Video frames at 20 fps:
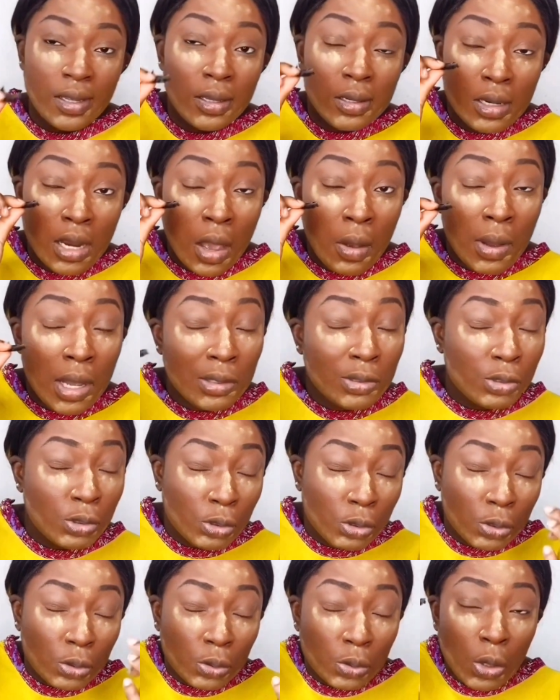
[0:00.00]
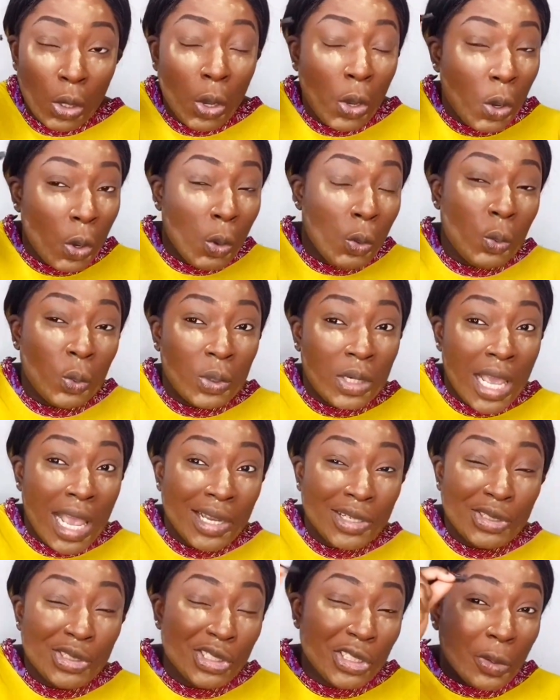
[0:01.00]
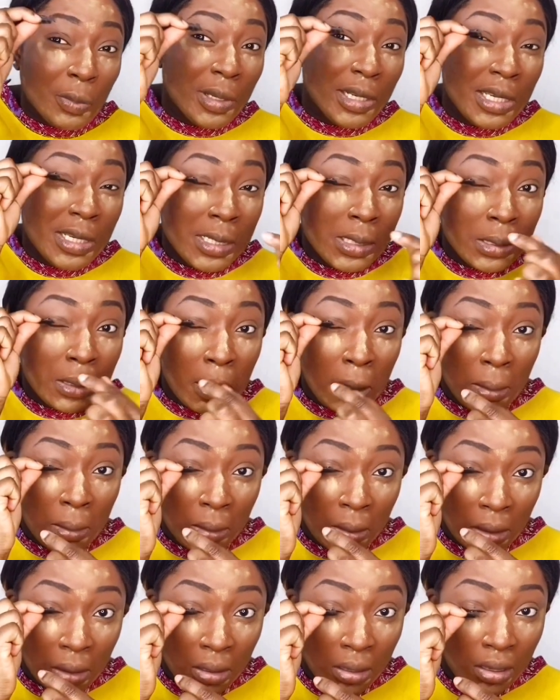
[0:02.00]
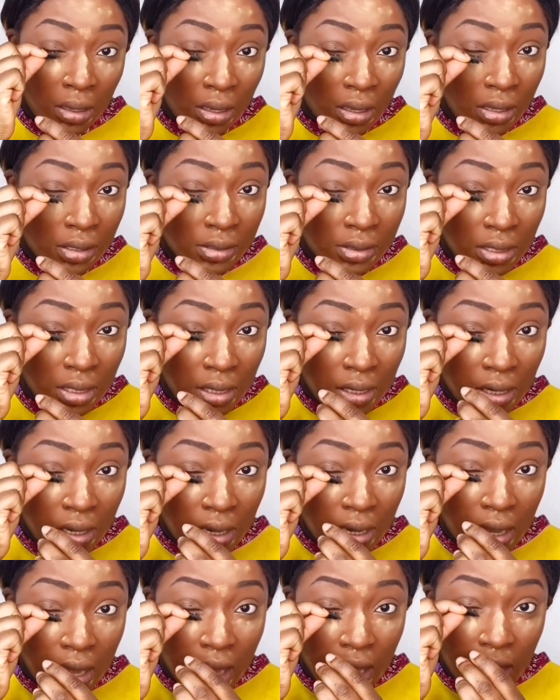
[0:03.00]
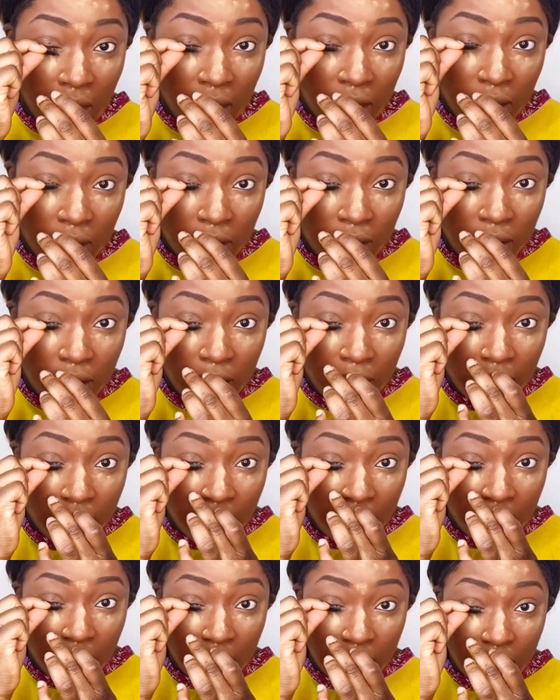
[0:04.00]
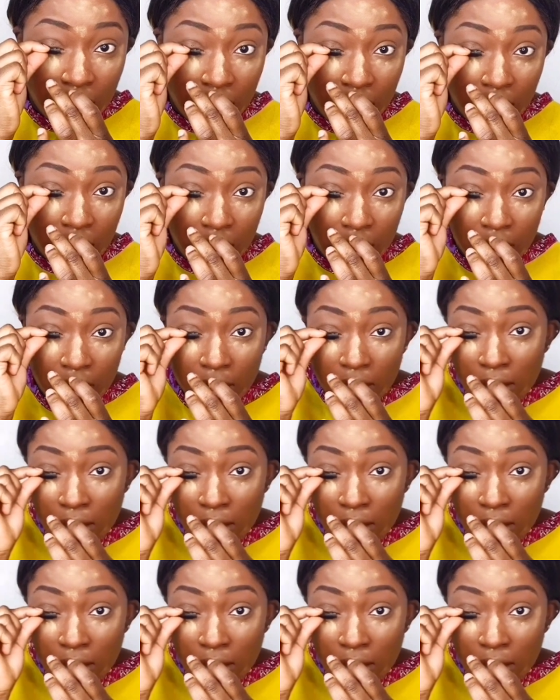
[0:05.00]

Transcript: na was u da show ni so aha say ya hey